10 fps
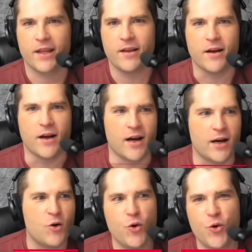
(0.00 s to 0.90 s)
Uh,
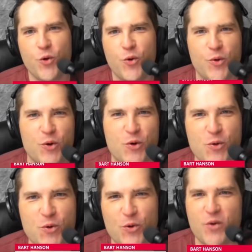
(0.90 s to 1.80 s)
who who
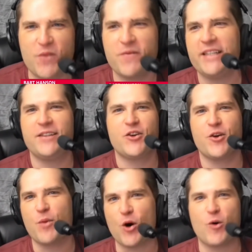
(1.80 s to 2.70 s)
who invented the term
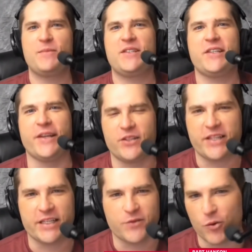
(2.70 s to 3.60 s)
OMC?
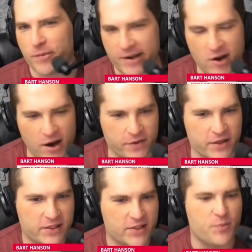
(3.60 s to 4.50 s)
Stands for Old Man Coffee.
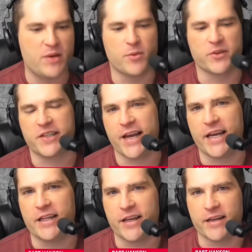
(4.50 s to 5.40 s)
Some people say
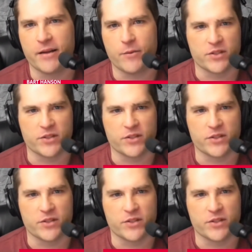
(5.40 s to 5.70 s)
that hmm. it was